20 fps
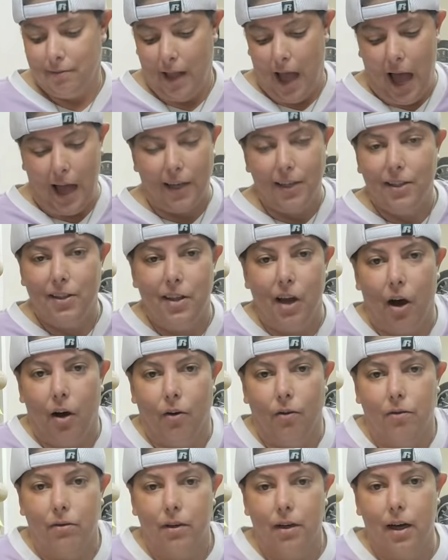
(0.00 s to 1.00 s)
I just
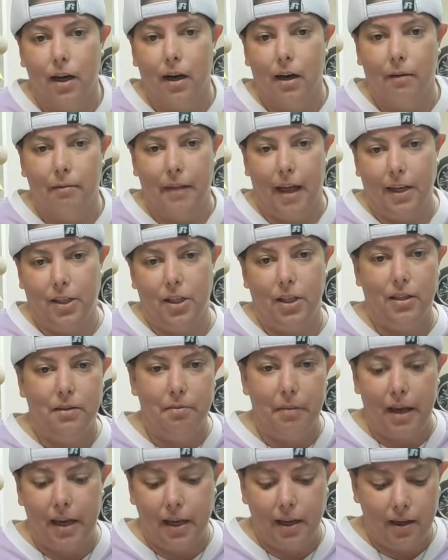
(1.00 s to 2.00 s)
don't. That's just
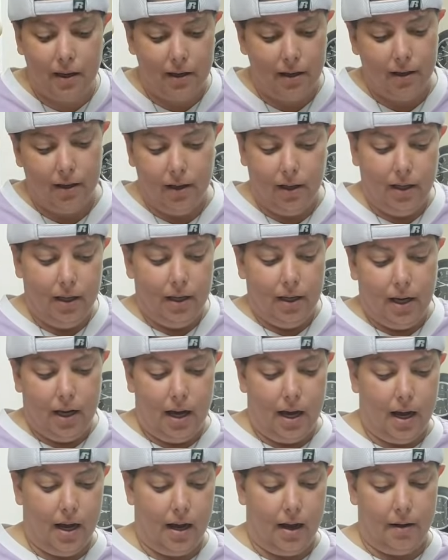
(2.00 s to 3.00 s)
me.
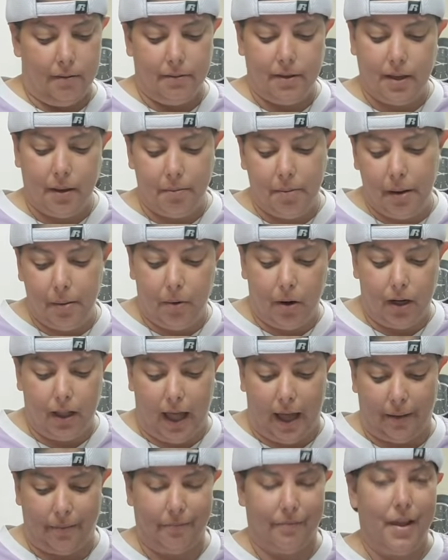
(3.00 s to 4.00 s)
Some people are
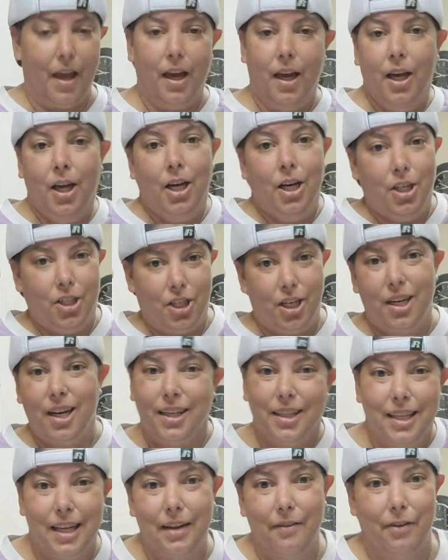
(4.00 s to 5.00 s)
like, she
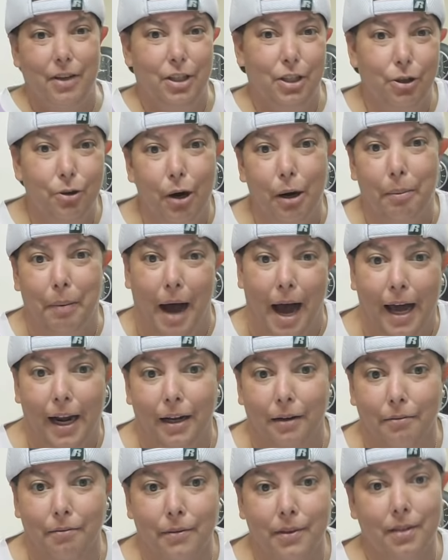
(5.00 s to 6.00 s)
doesn't even do her
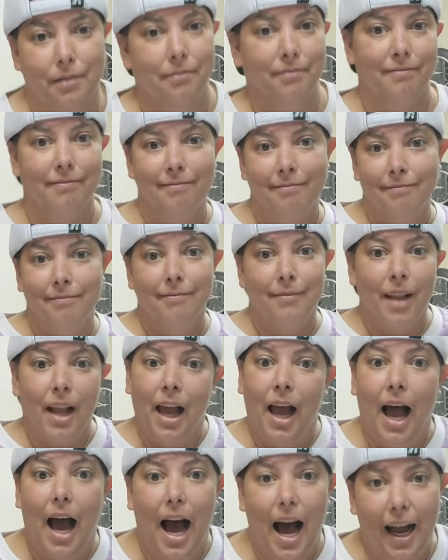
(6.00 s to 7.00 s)
bottoms.
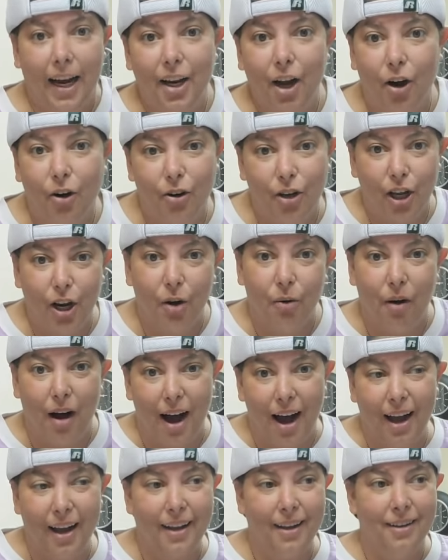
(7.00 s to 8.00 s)
I don't. You know
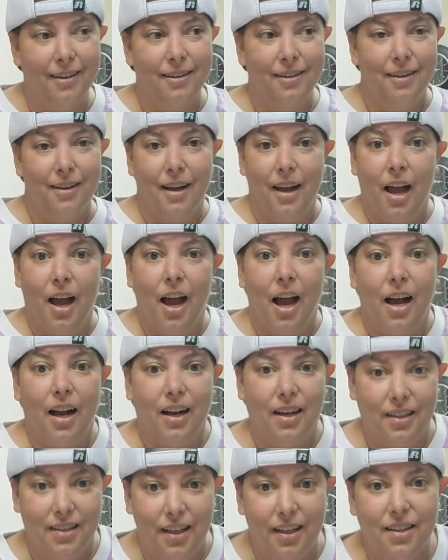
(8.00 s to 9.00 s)
why?
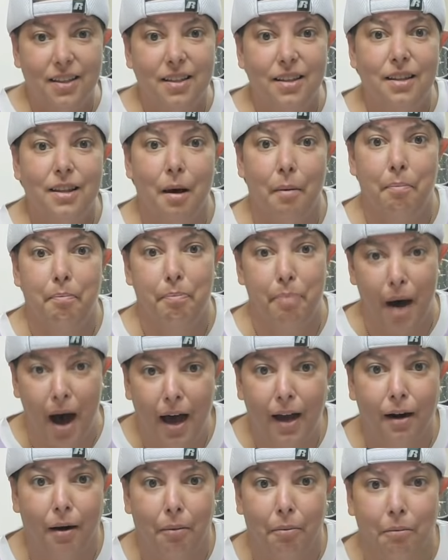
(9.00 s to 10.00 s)
Because it's the
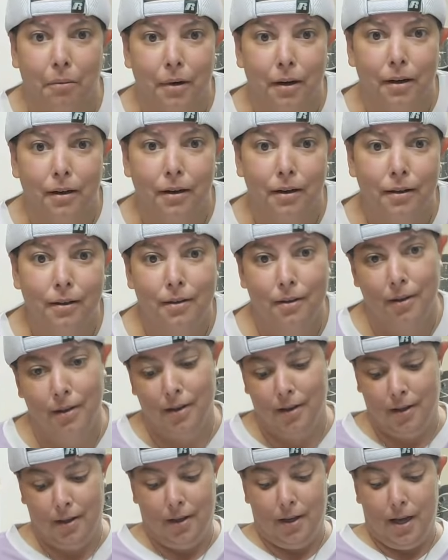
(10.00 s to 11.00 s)
bottom.
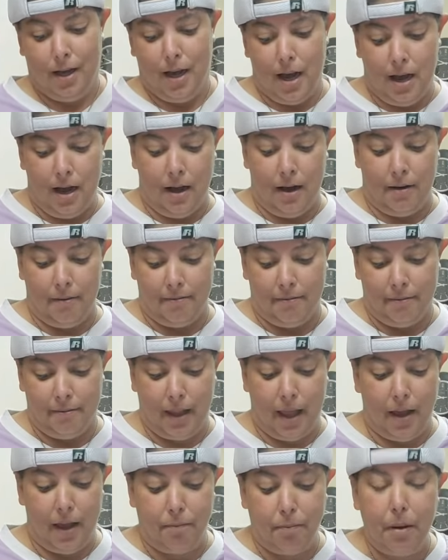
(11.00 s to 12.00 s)

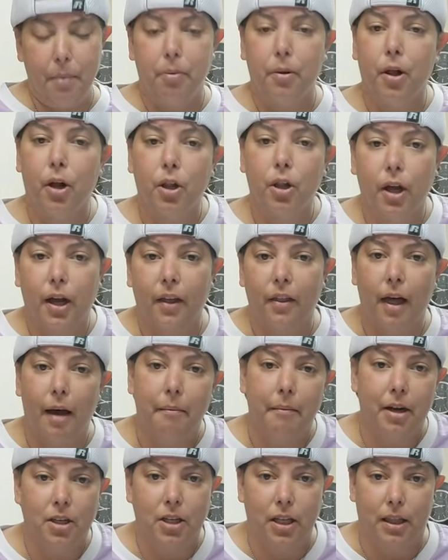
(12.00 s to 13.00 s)
If people are looking that
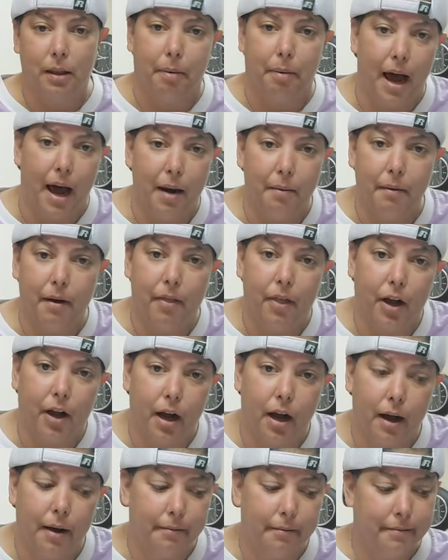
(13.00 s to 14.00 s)
much at the bottom of the
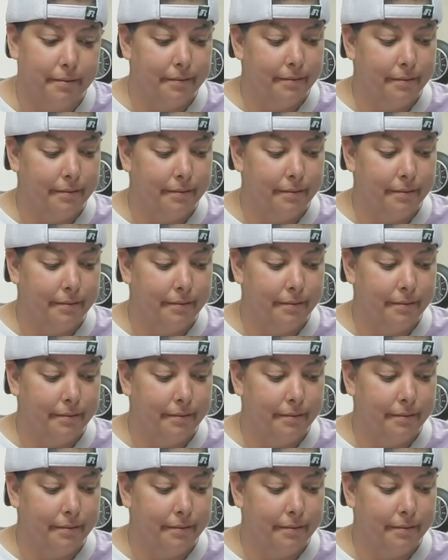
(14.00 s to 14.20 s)
cup,